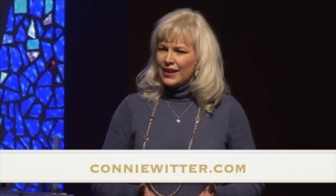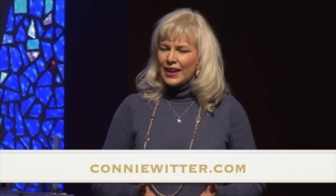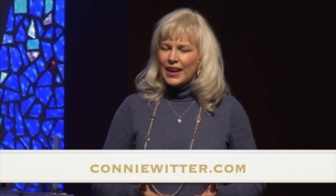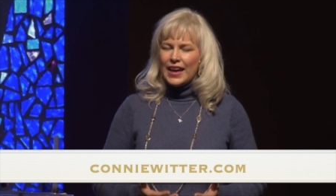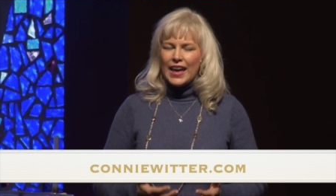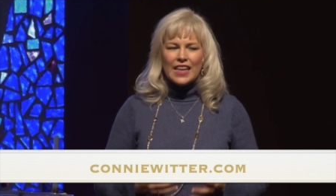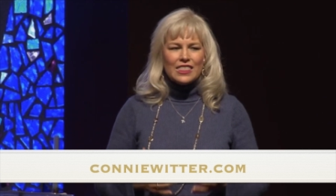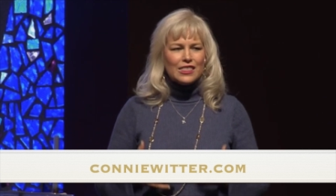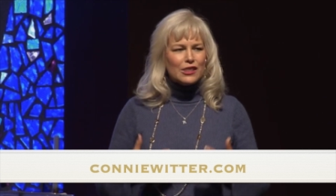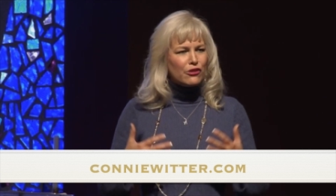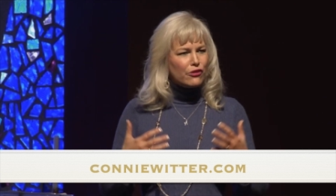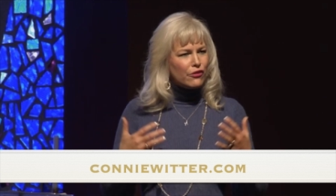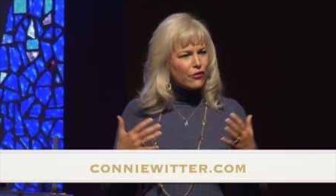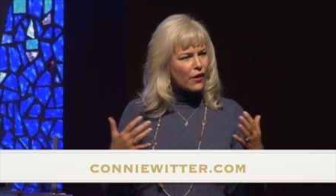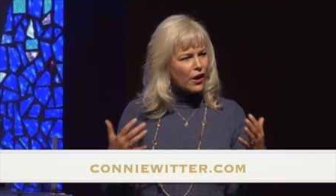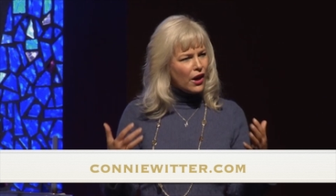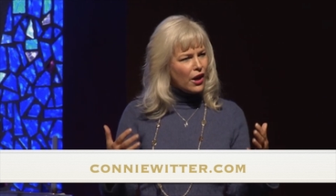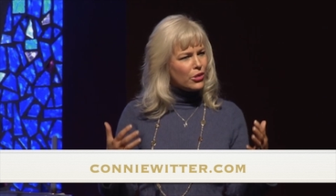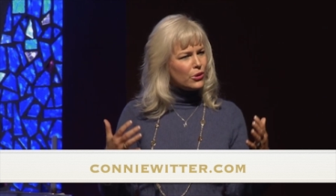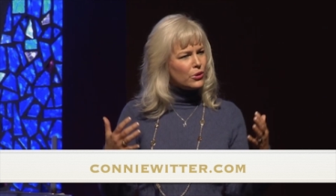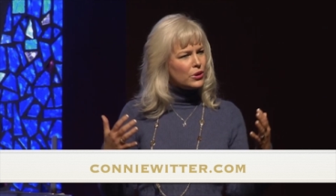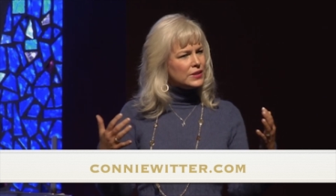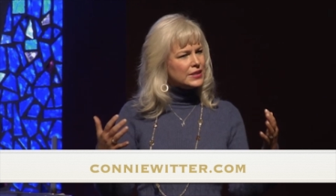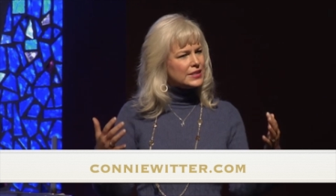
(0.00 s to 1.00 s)
And the
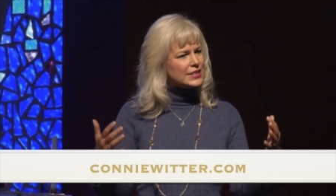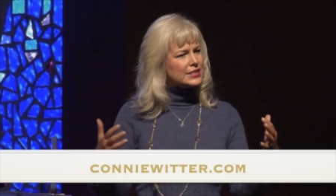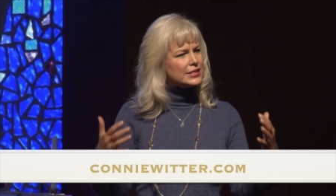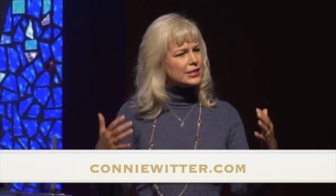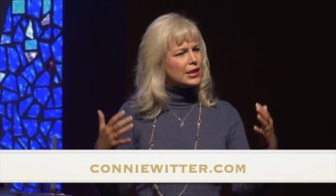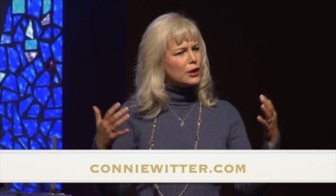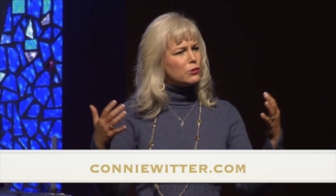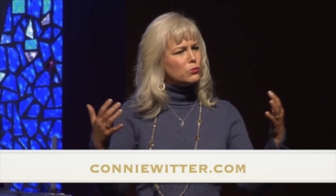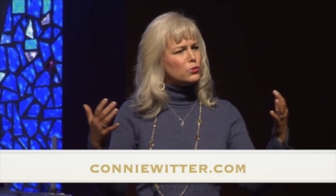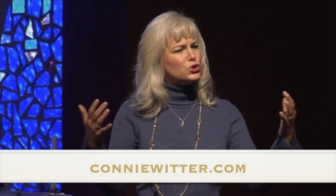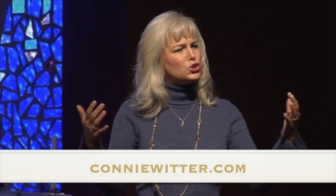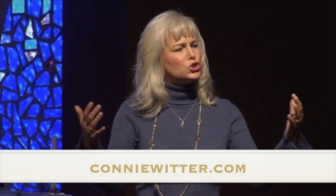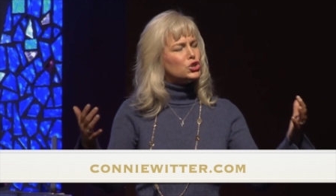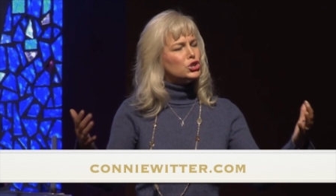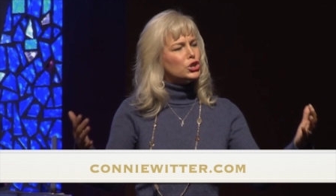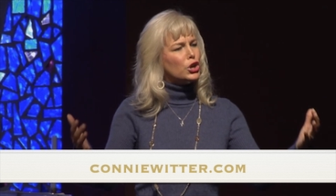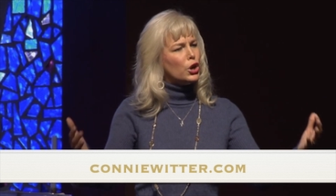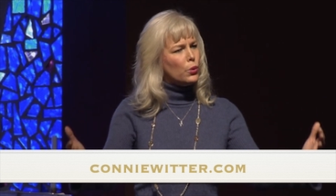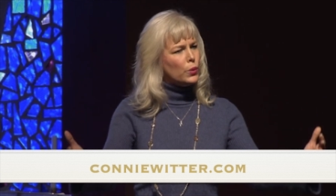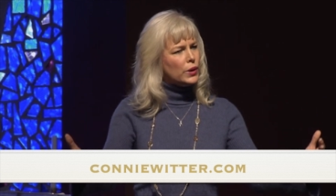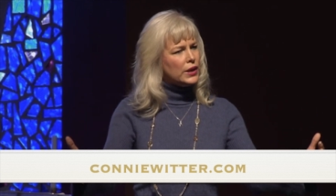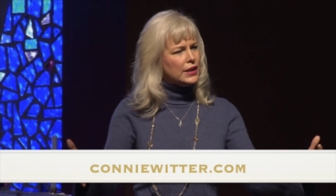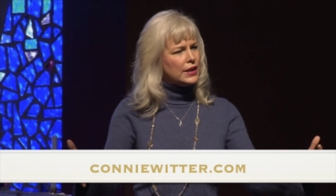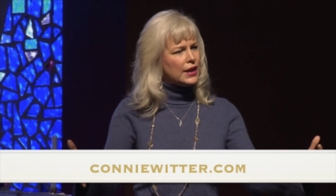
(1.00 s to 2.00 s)
Father and the Son was
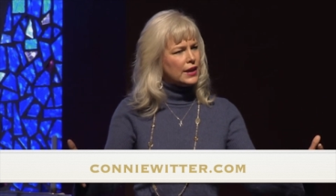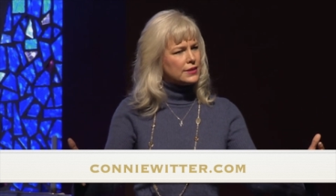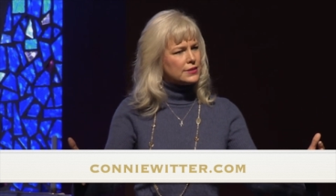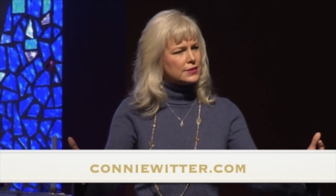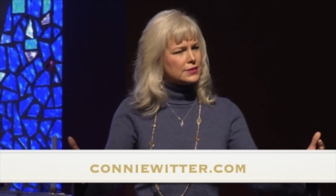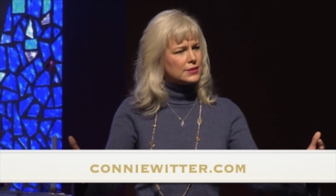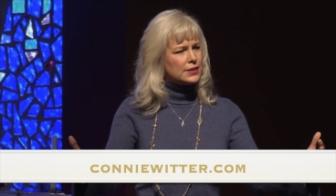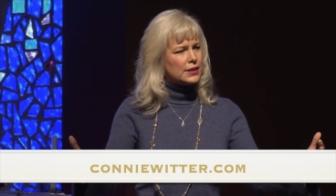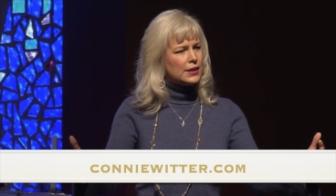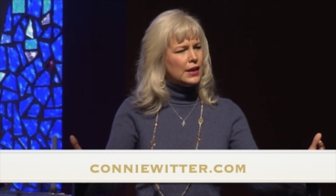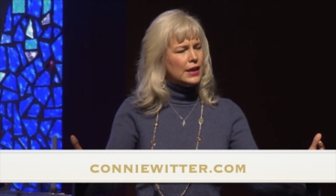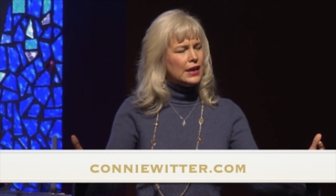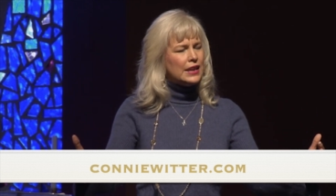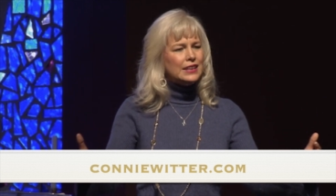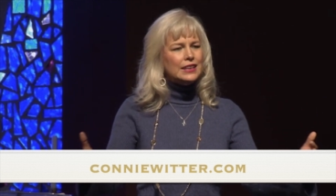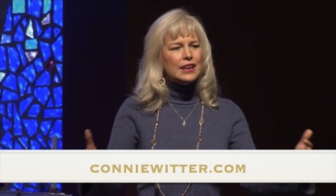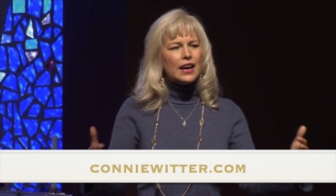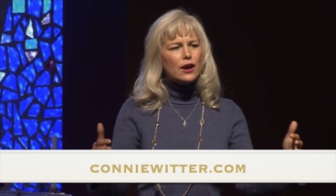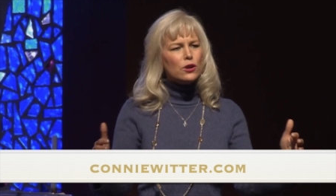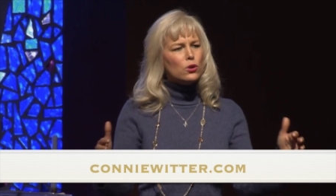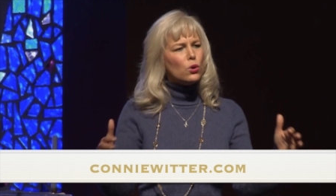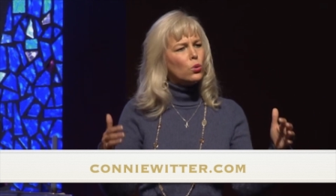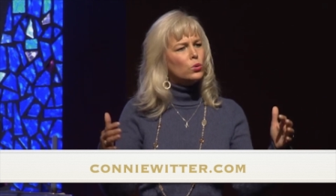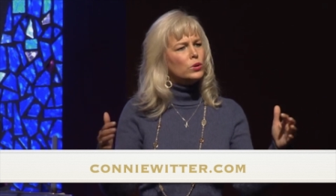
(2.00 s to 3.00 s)
showing us
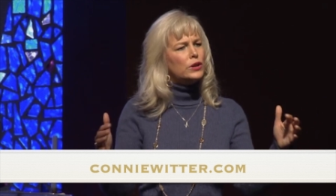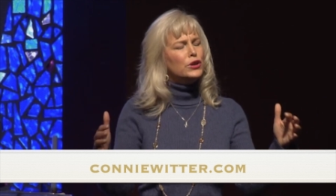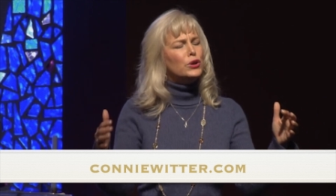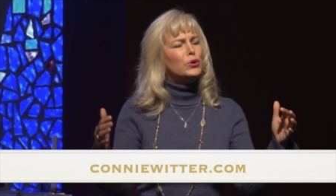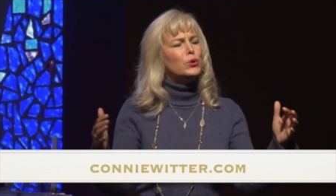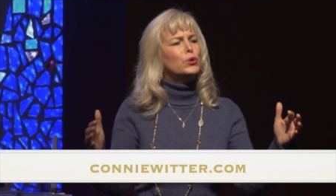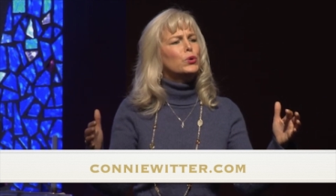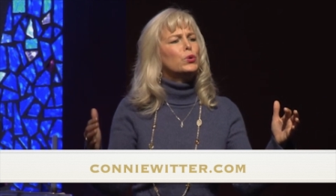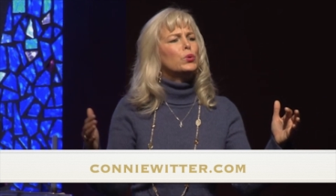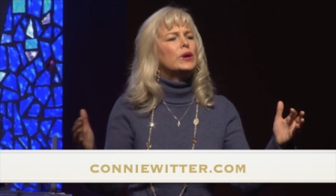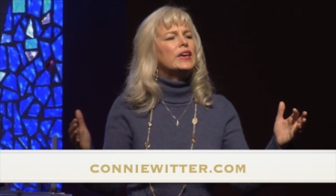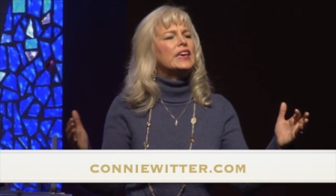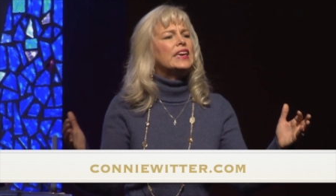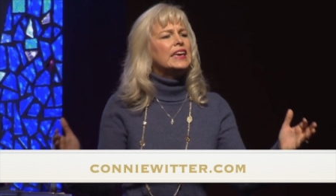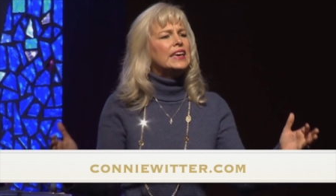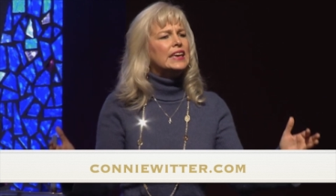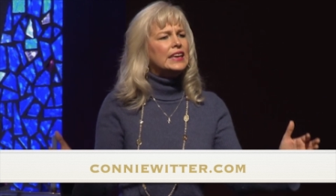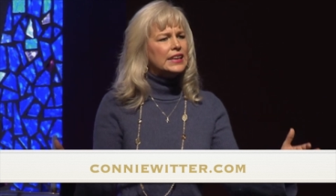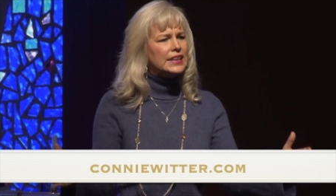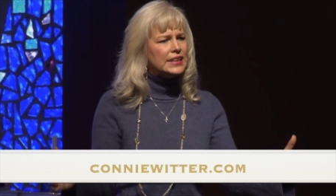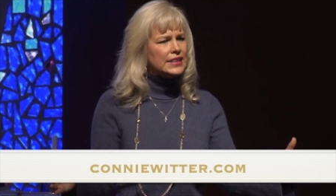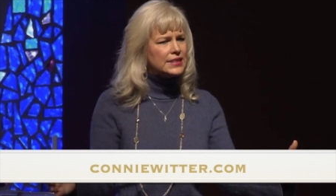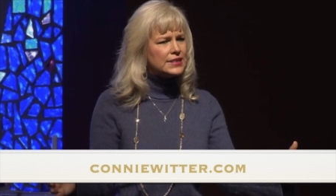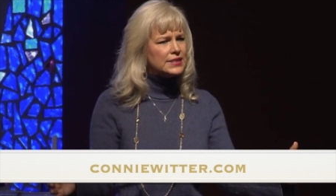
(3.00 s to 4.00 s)
not only who
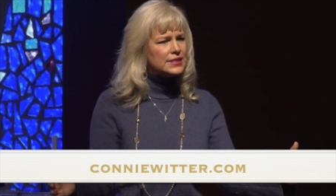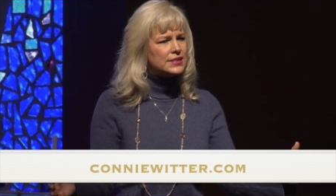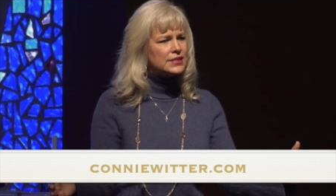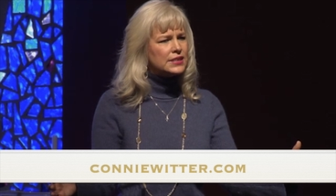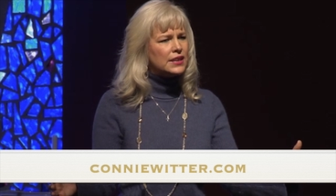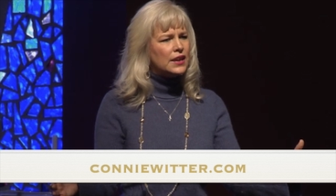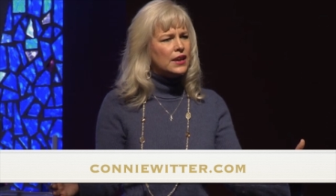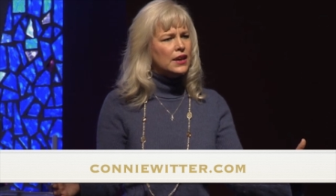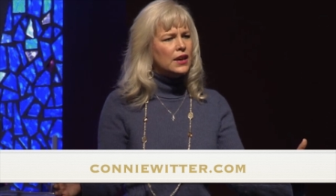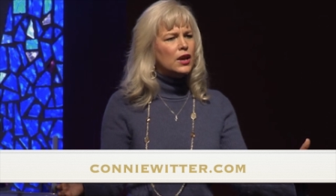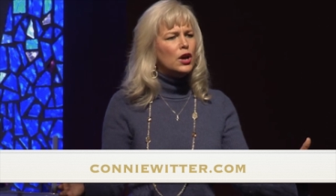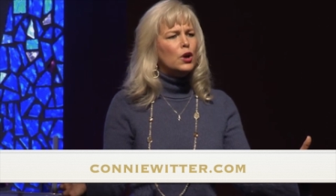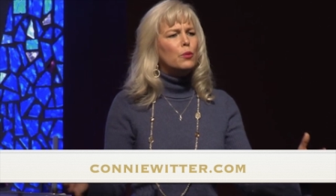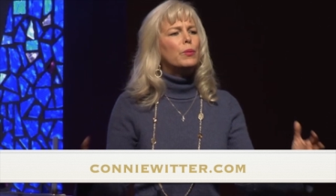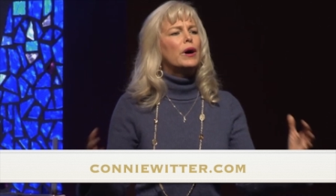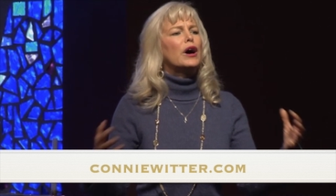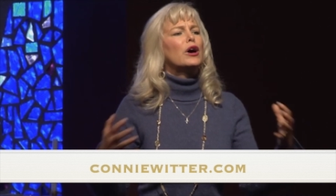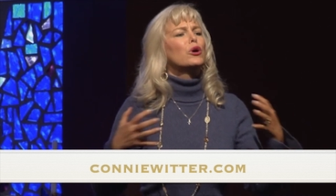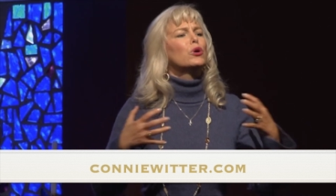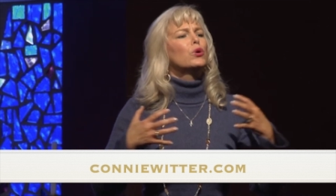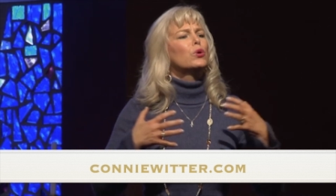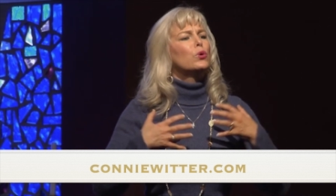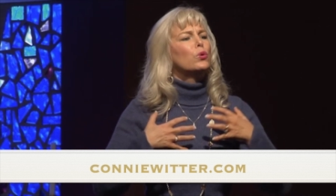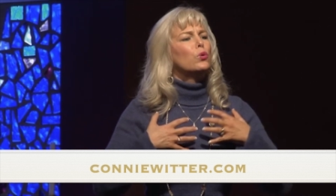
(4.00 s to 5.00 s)
he is, but
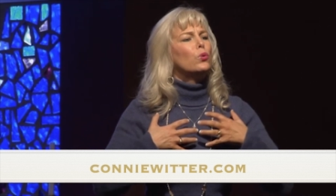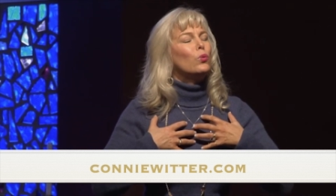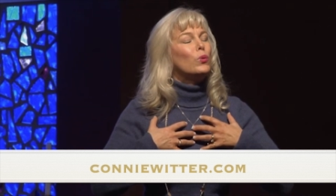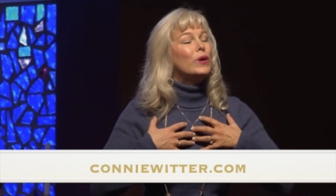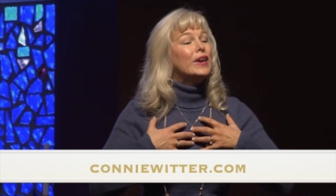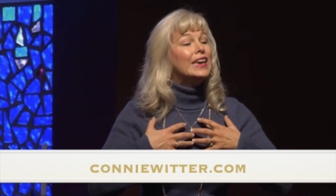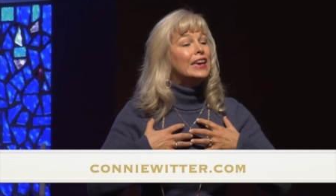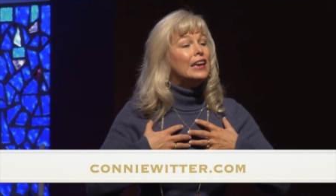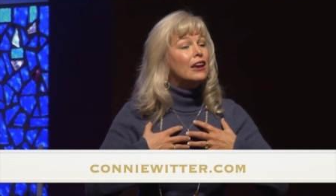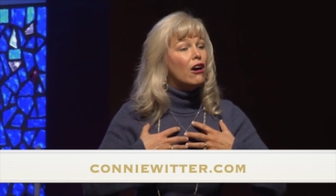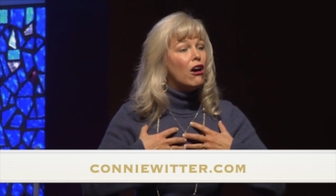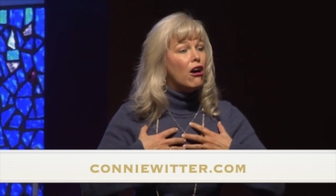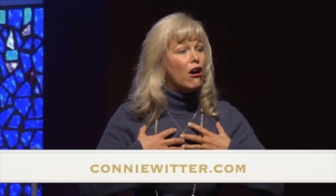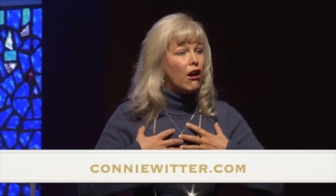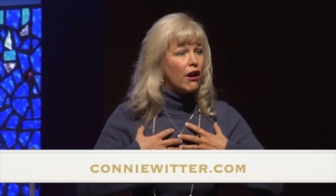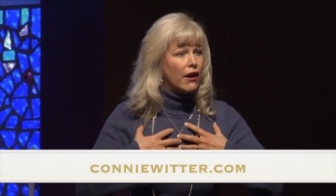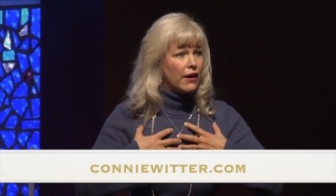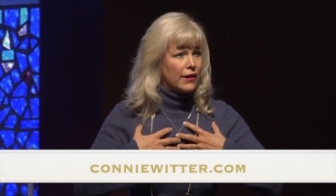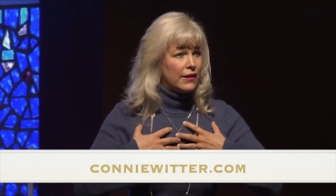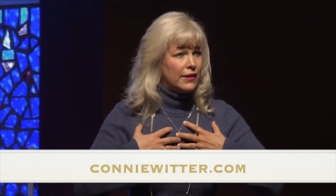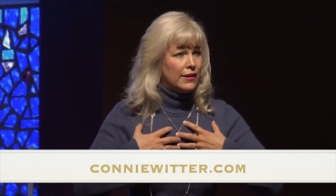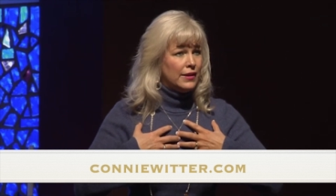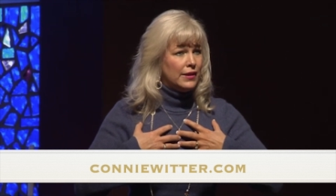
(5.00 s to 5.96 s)
who we are